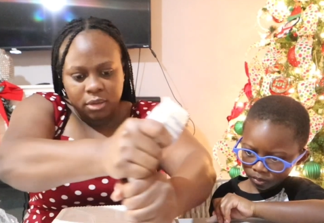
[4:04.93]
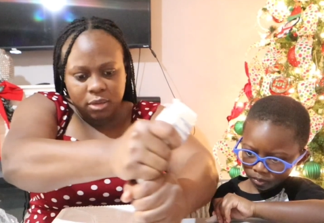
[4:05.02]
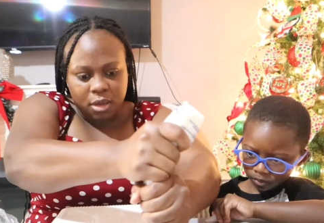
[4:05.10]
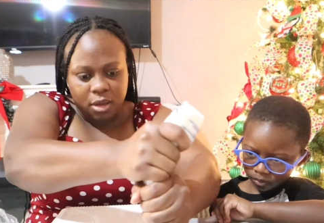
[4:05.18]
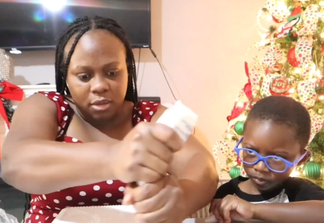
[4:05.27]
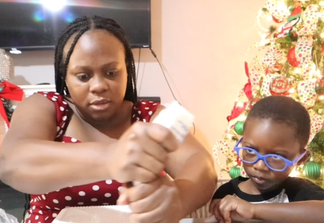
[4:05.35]

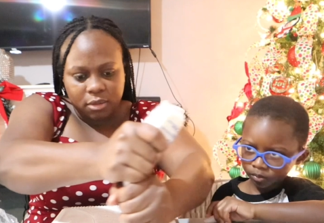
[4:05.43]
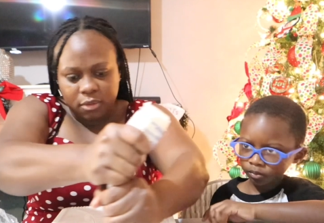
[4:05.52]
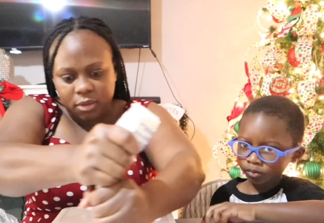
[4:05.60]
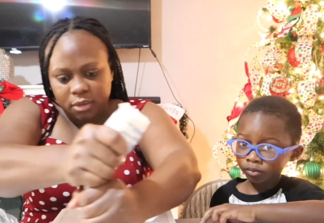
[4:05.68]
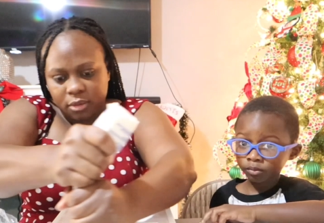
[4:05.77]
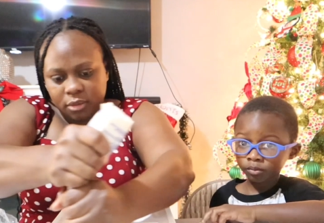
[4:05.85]
Speaker 1: Y'all, hold
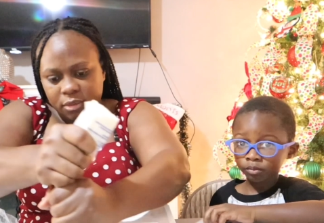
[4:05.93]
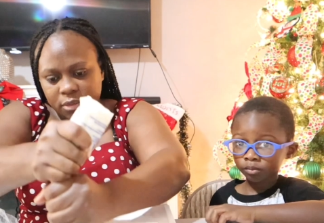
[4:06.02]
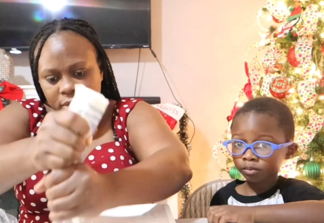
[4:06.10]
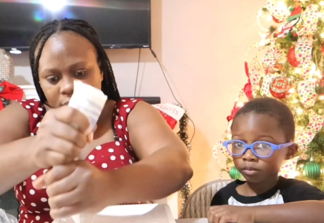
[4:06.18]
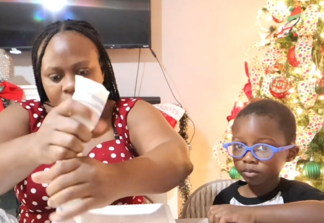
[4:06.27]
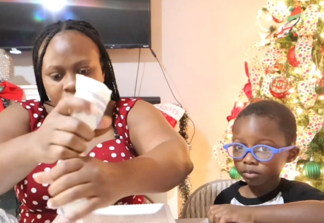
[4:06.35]
on.
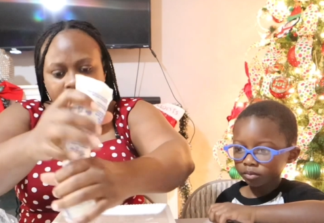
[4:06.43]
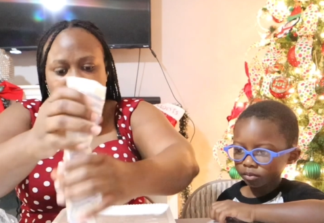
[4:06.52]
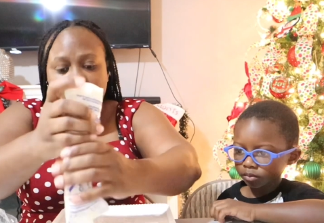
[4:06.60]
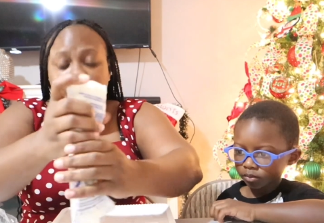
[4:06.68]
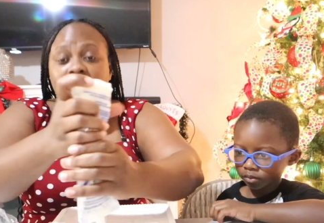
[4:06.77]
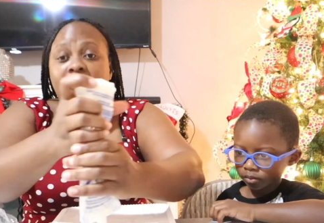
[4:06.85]

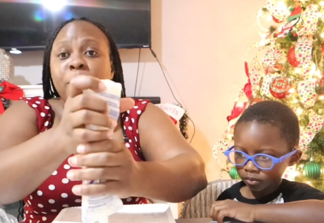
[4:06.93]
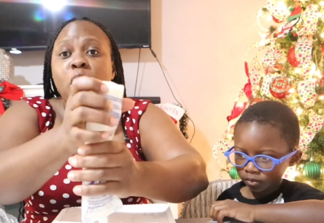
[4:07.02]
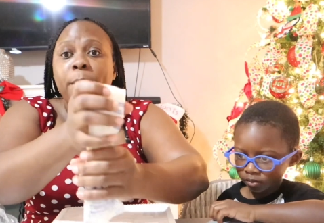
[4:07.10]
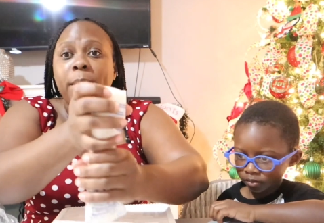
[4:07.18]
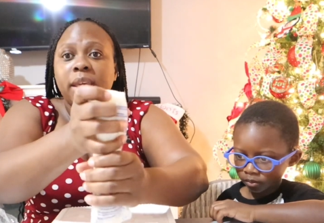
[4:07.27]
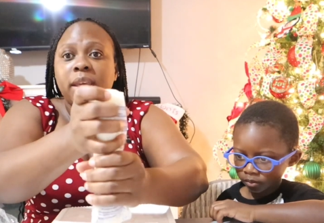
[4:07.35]
So I'm
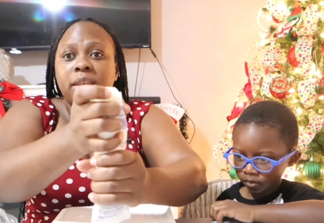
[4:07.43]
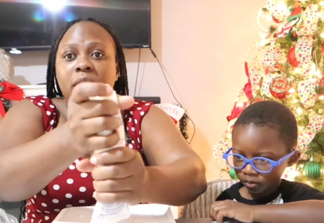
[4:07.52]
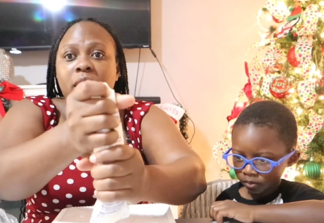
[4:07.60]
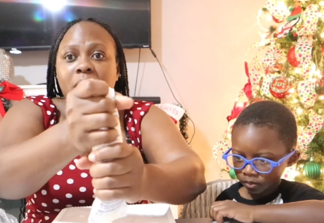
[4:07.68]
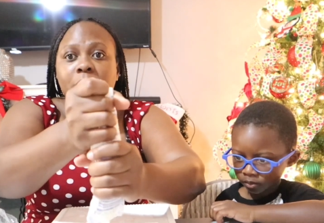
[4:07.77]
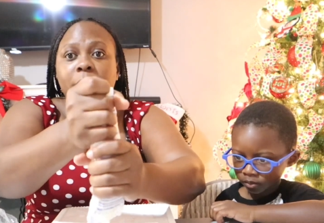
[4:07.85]
gonna make it,
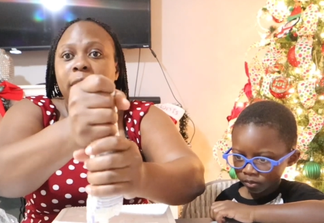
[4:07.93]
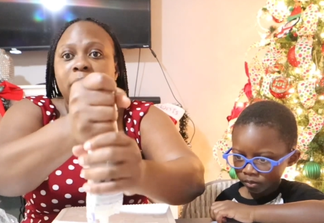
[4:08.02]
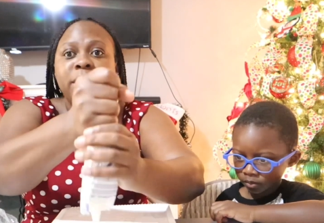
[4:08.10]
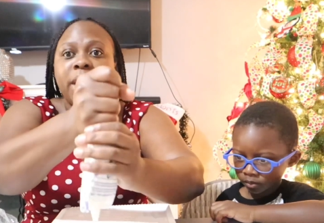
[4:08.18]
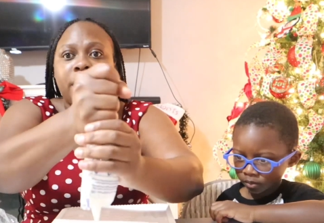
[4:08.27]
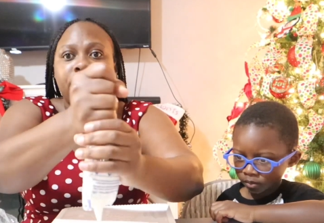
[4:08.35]
y'all. I'm gonna let
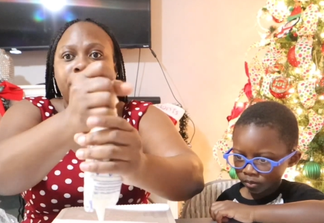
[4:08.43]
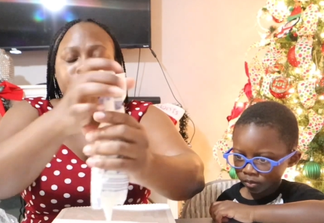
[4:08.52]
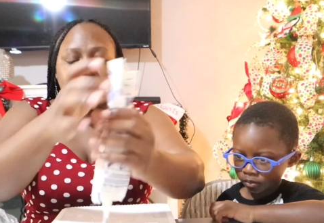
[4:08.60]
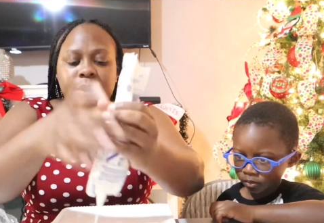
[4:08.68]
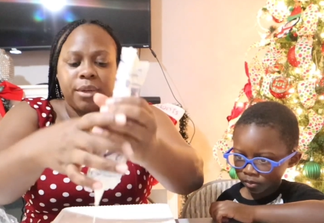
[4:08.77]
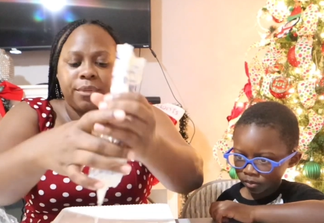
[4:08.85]
him decorate and
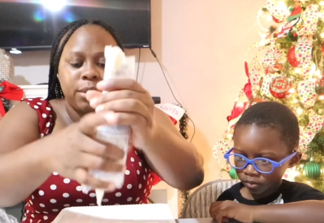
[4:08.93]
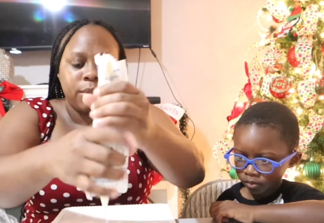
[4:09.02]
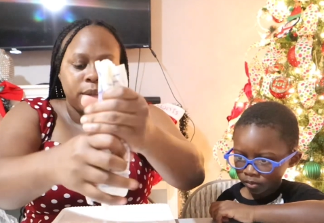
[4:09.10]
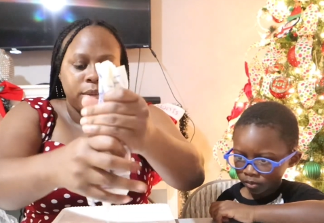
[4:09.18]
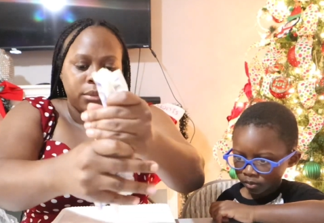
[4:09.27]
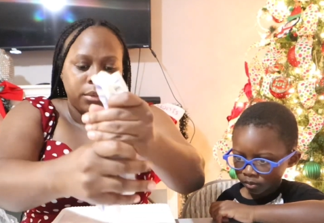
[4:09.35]
do whatever he
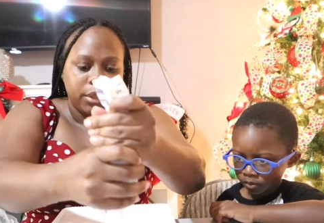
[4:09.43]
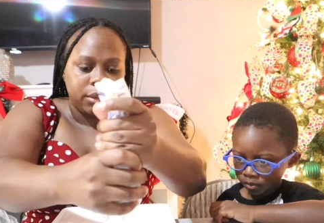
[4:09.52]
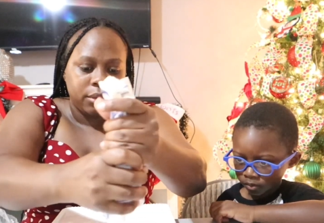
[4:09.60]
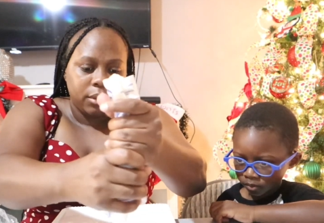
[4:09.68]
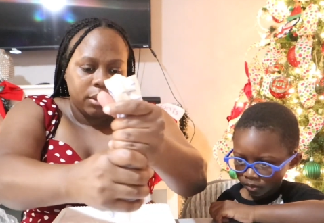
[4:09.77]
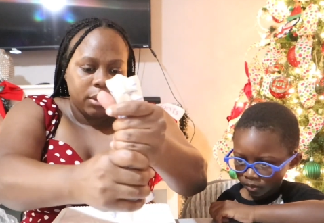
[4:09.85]
wanna do with it.
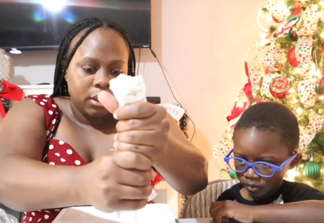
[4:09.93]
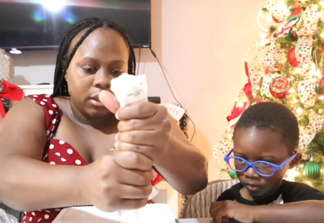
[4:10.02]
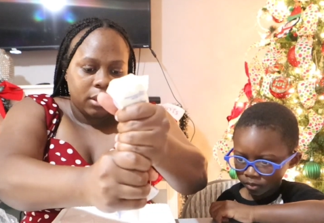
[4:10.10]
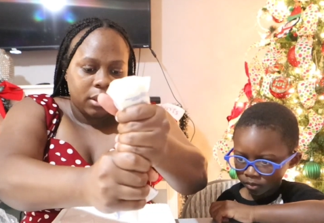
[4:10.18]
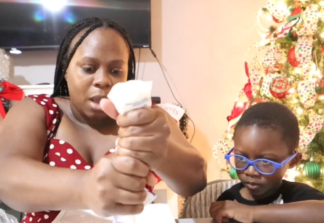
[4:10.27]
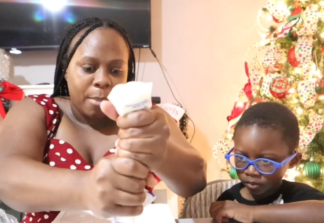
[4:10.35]

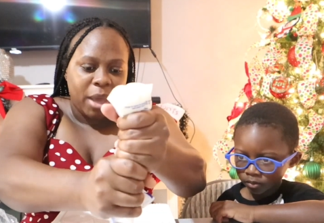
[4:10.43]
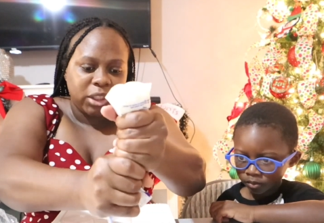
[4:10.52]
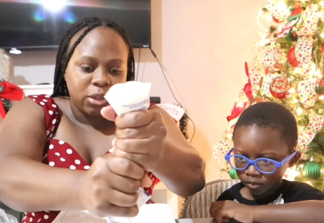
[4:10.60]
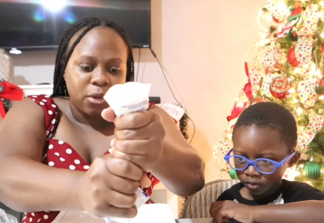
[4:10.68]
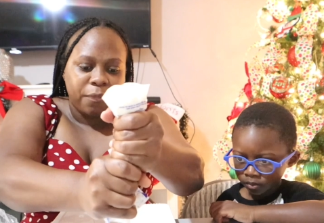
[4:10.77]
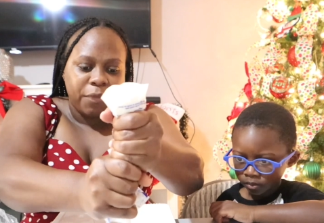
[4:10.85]
I'm
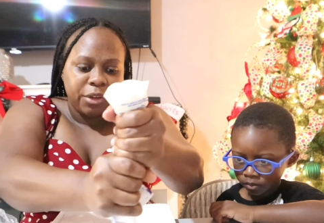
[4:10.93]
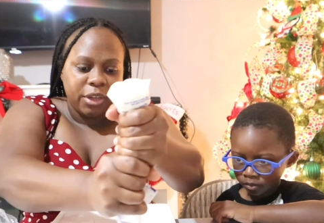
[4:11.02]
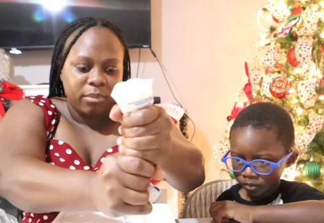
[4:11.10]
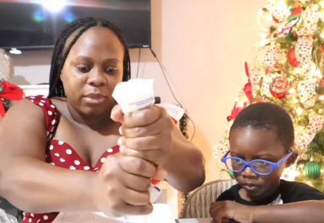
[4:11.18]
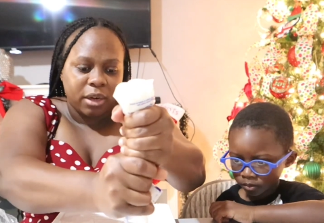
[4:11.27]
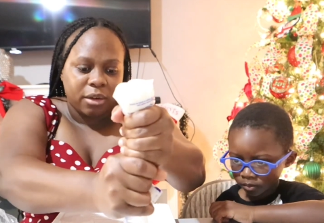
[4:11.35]
actually gonna video
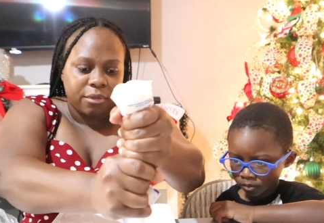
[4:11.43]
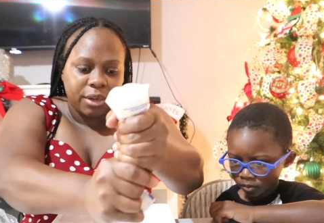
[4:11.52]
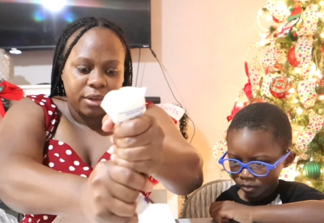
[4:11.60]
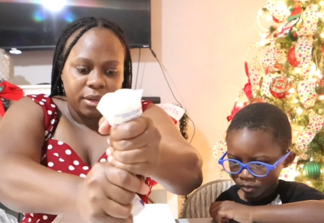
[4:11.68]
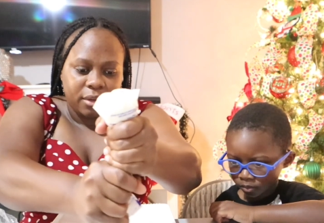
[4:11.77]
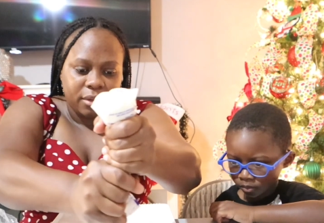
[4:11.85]
him
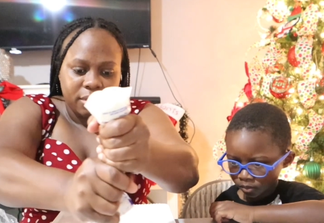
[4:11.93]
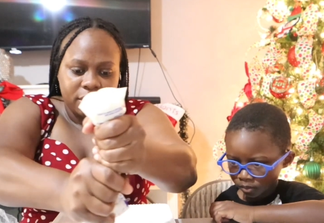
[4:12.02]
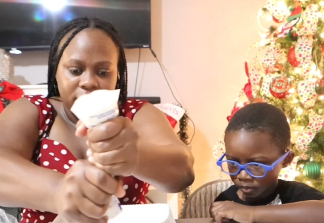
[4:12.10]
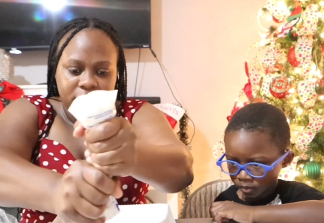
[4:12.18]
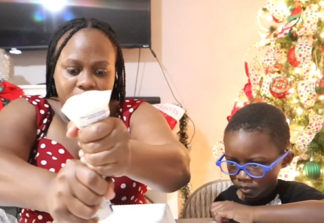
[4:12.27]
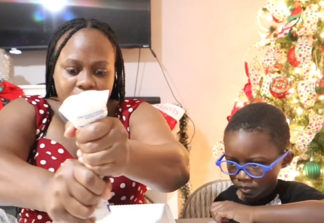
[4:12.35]
decorating it.
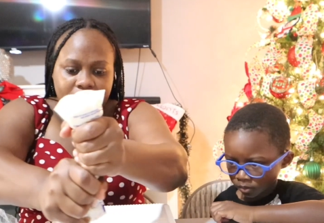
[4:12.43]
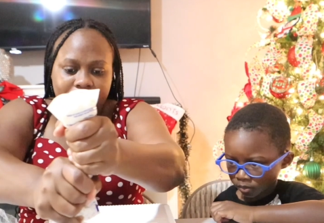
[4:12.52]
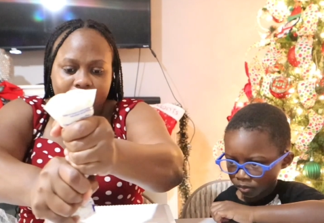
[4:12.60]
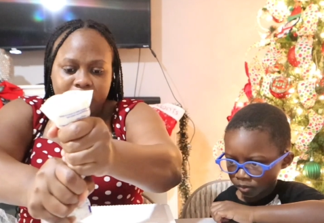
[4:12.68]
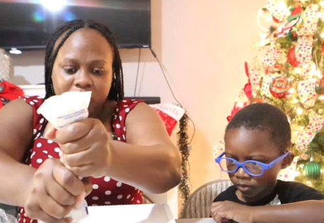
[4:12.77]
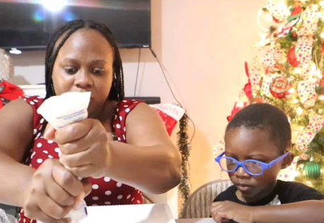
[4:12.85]

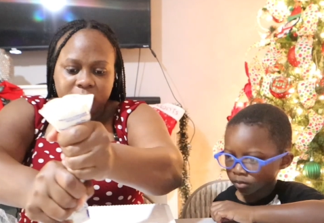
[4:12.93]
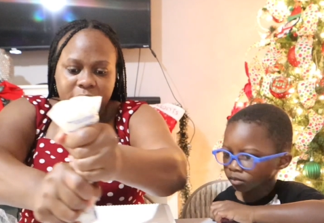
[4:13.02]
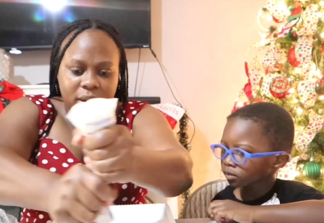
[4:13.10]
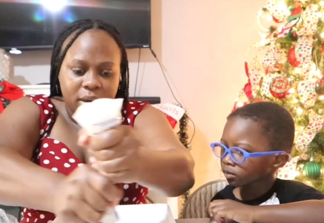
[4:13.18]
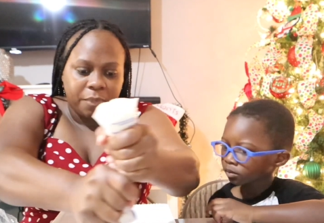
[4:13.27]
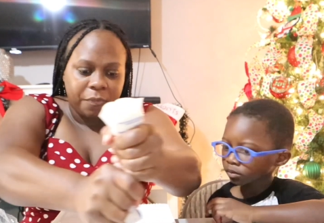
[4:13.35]
But I'm just gonna
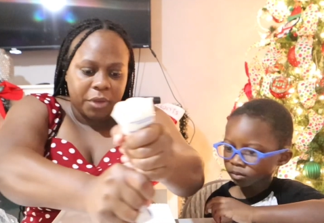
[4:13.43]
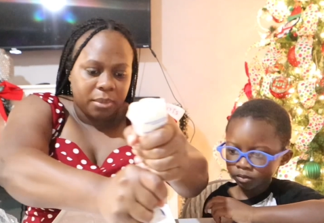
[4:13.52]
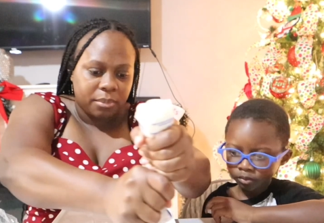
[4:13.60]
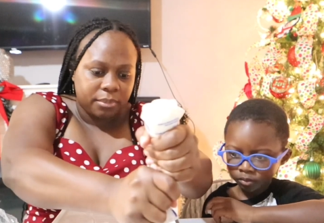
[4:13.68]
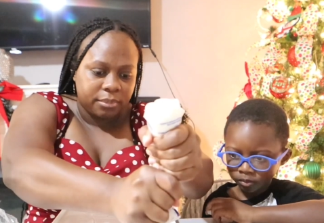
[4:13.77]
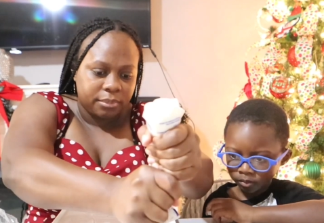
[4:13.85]
set it up for him.